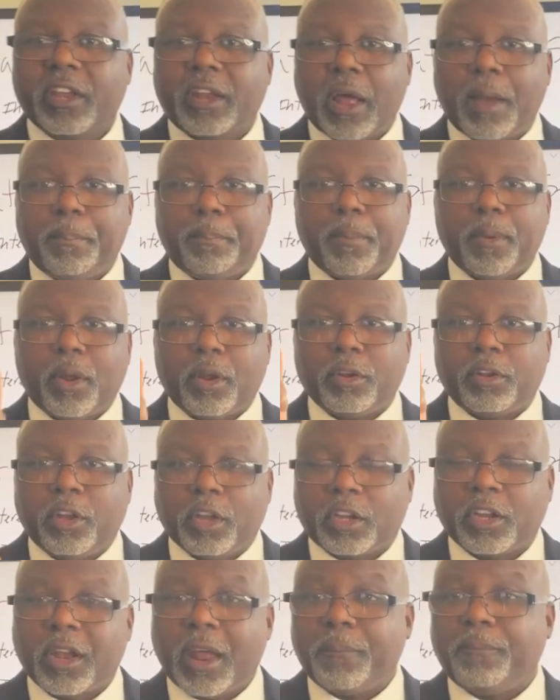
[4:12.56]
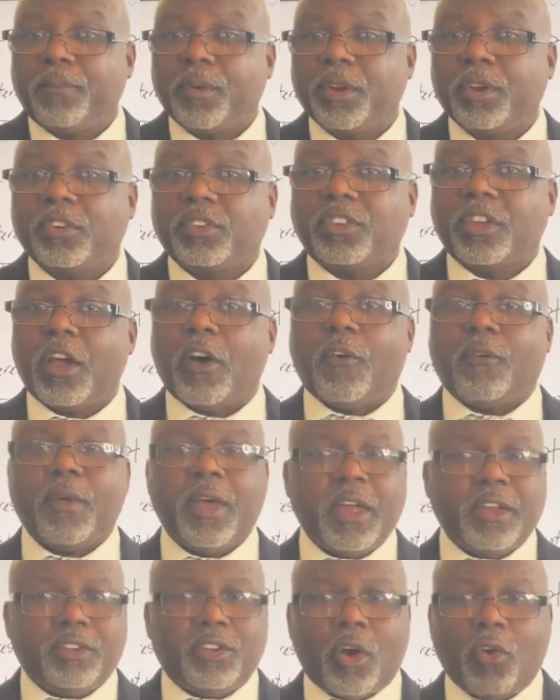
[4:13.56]
it up for yourself.
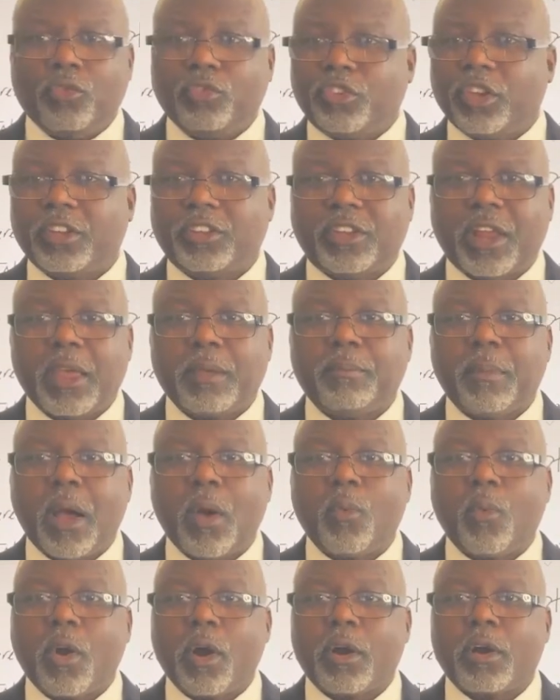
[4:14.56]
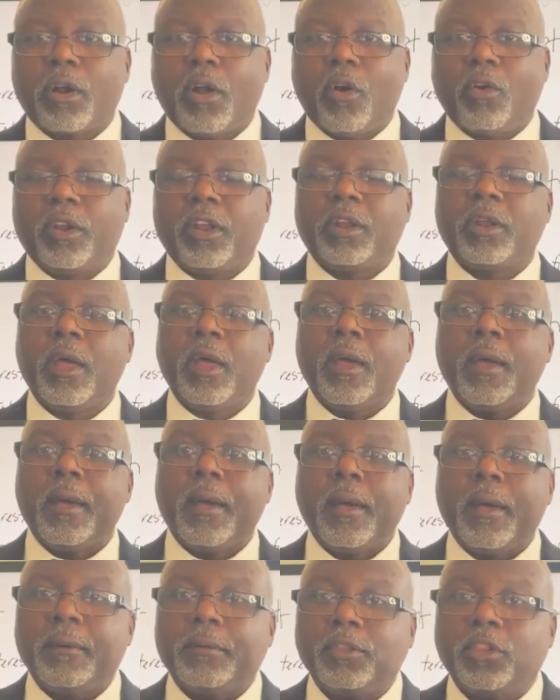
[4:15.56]
Don't just take my word on it.
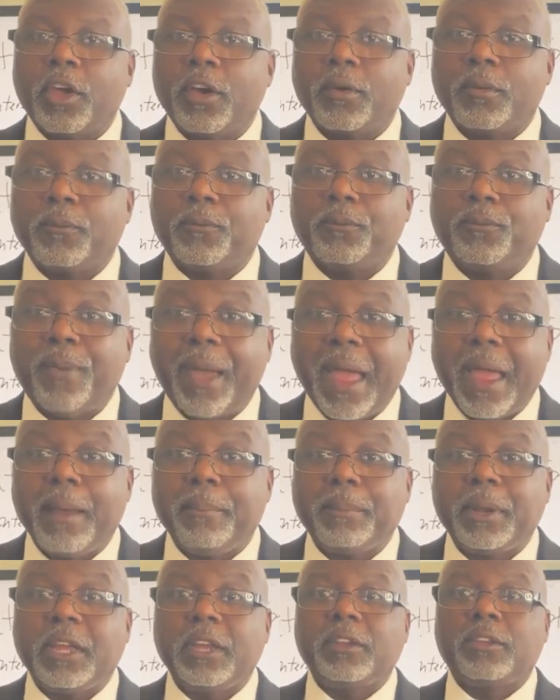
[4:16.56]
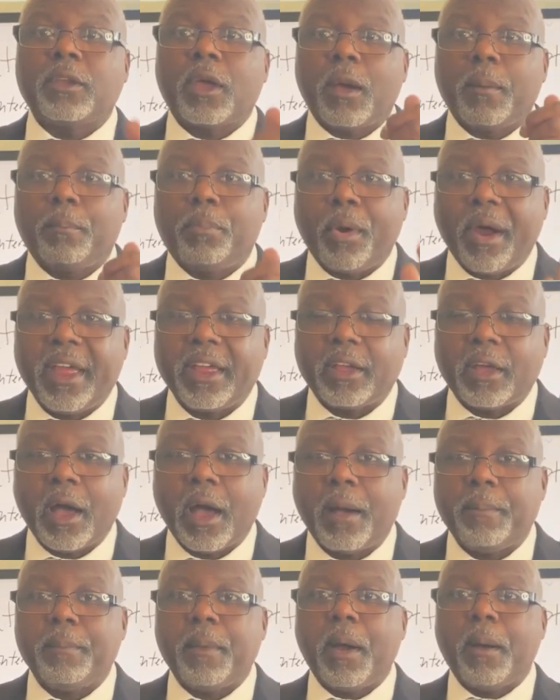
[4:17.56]
The families break
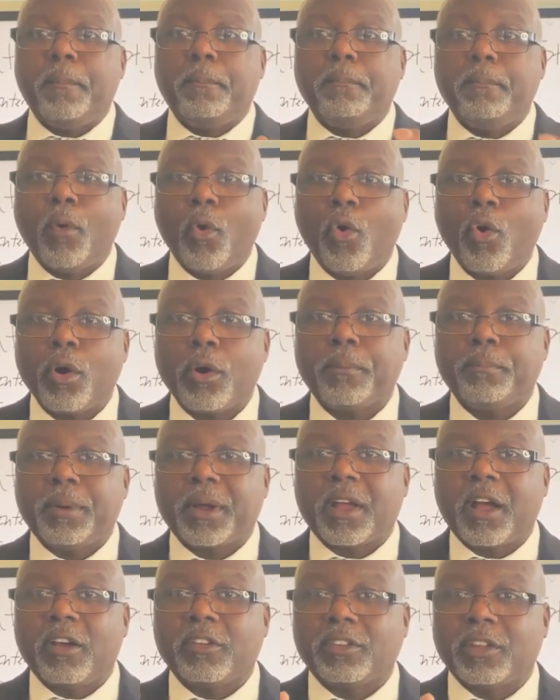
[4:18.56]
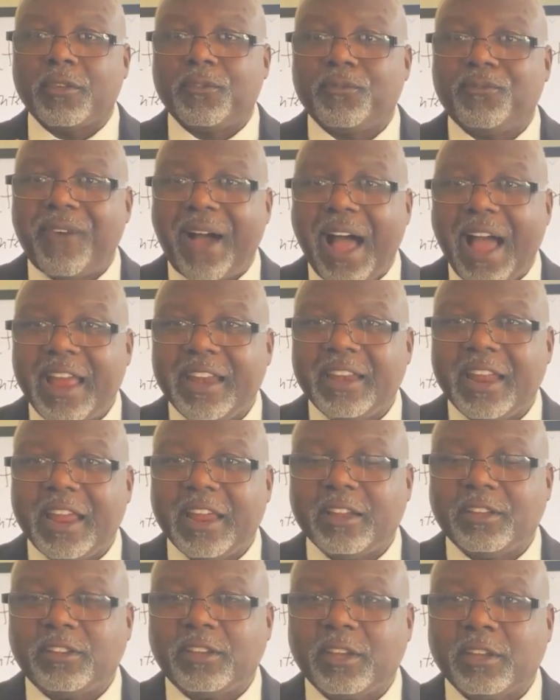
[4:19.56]
up more because of
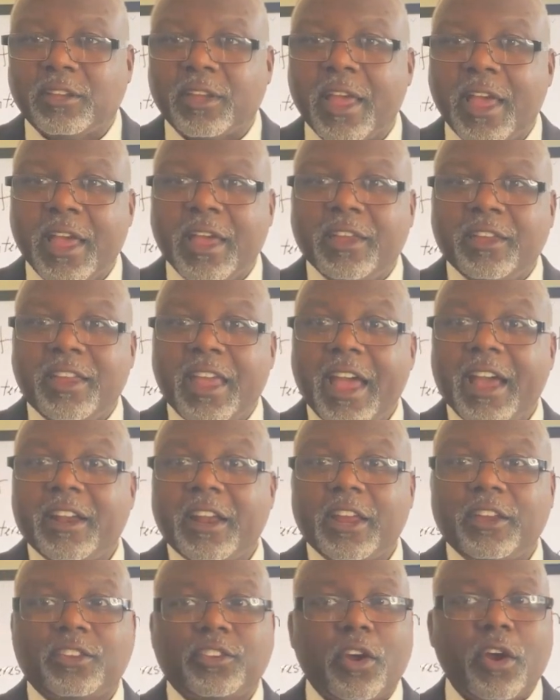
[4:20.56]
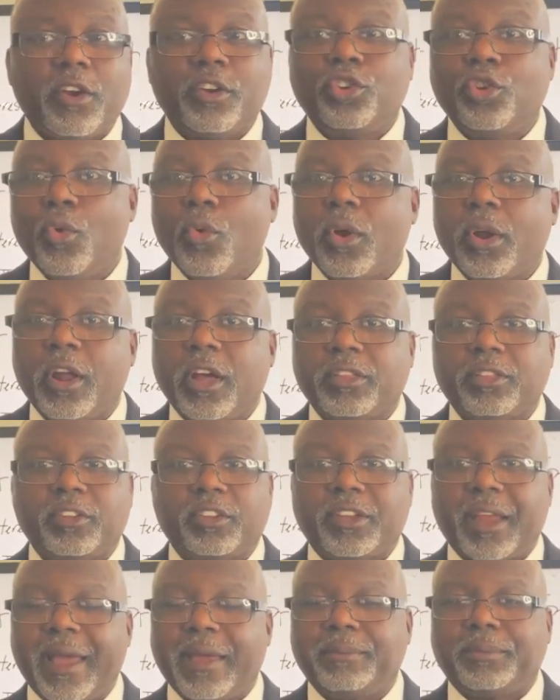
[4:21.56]
finances. Yeah, they start doing other
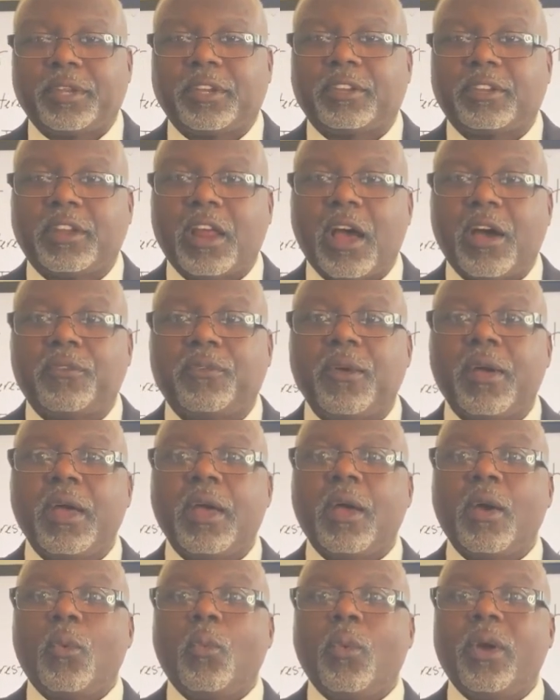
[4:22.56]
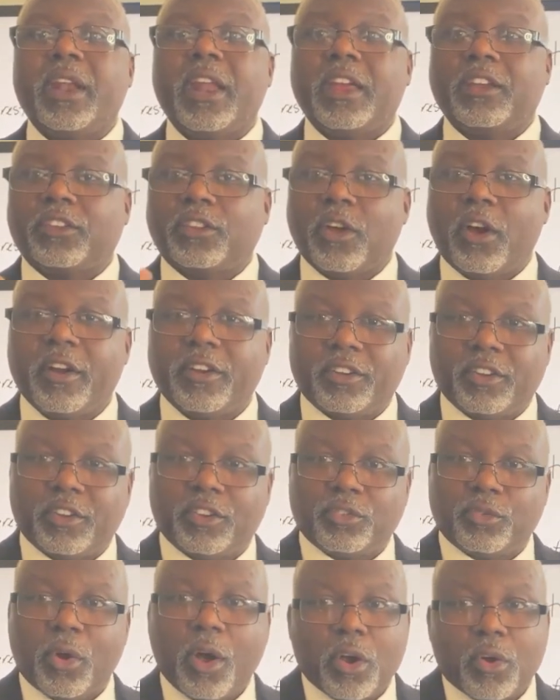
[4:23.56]
types of stuff when they start to
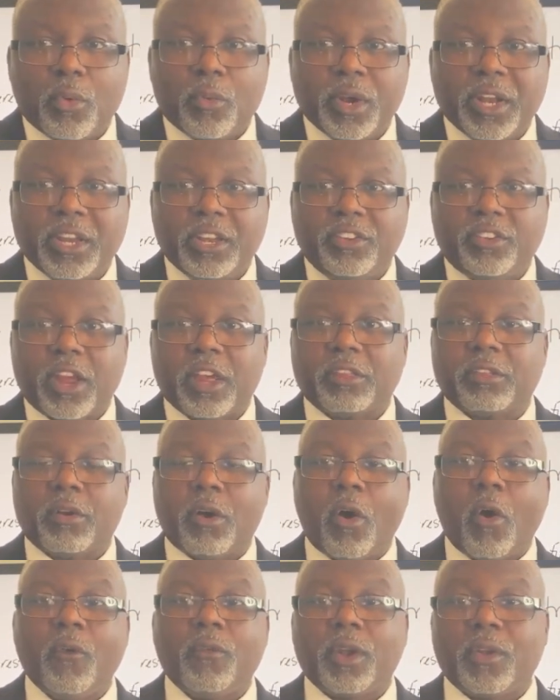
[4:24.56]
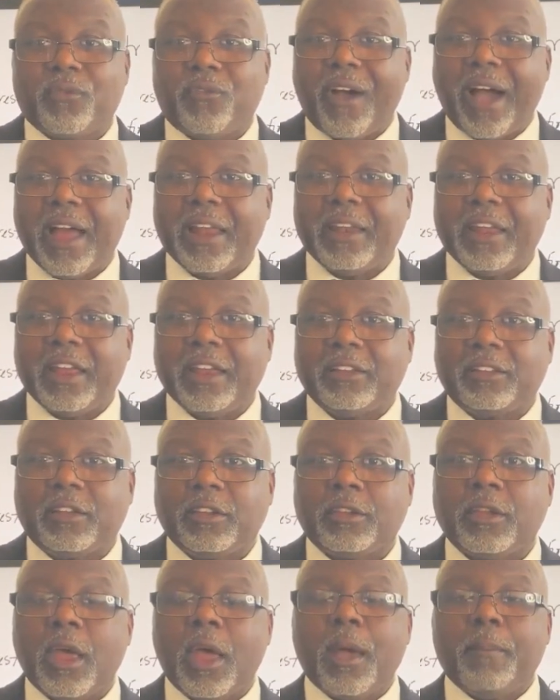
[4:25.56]
struggle with each other over the
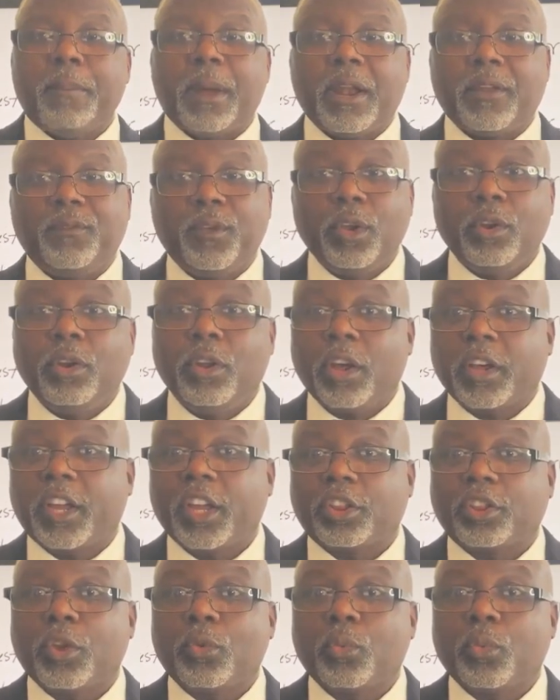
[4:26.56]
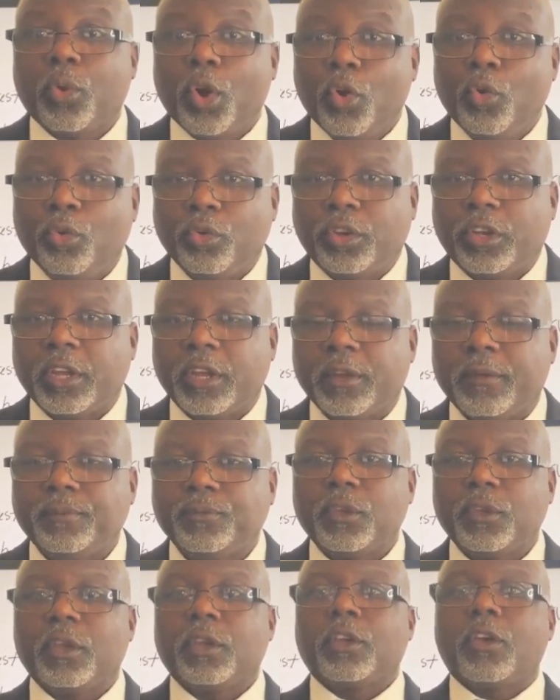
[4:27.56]
finances. But if you look at the root,
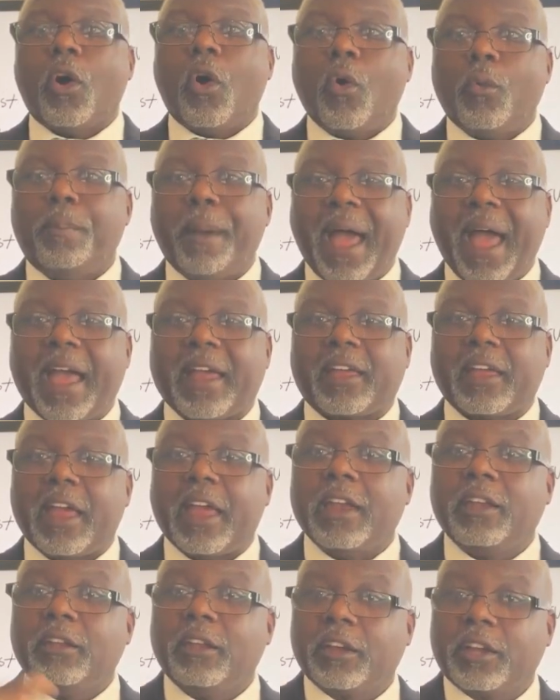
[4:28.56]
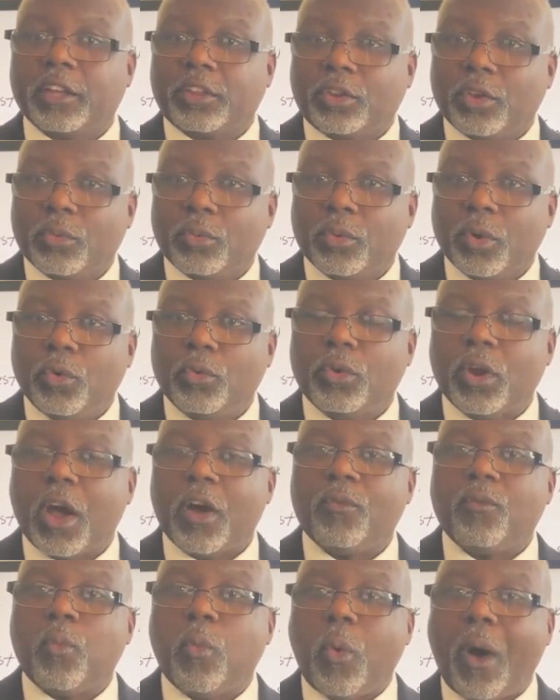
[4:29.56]
go back and look at the root
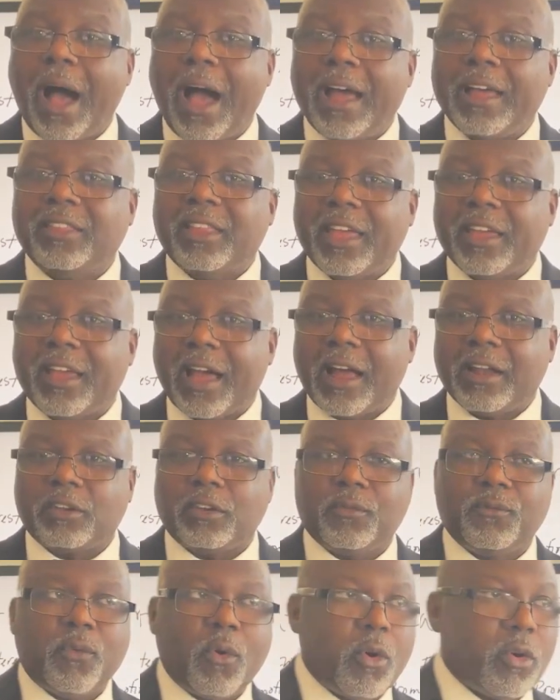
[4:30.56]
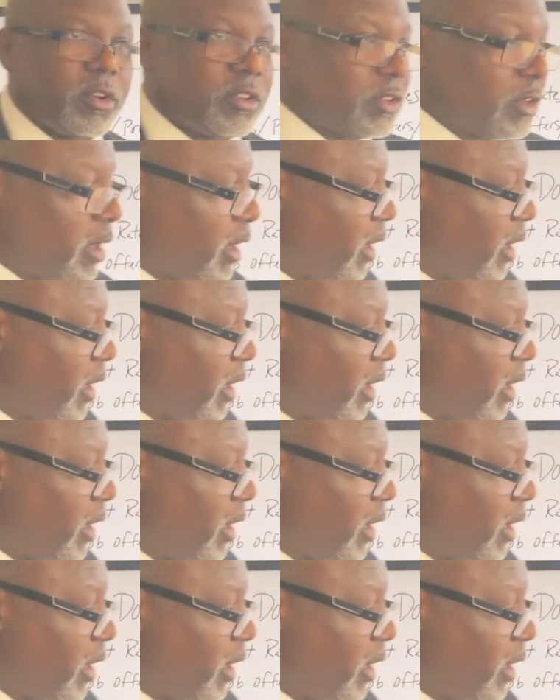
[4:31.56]
of why they got divorced,